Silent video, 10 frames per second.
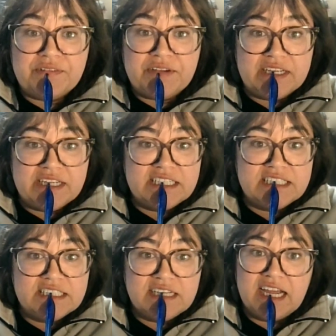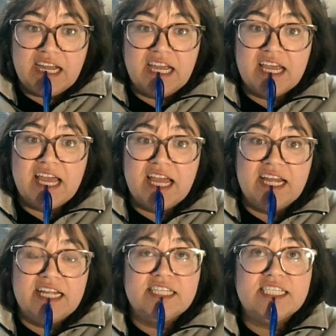foot
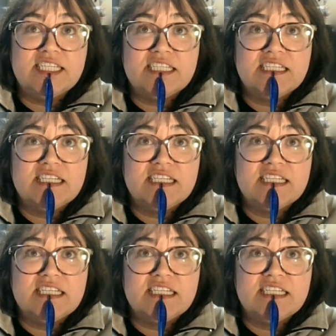and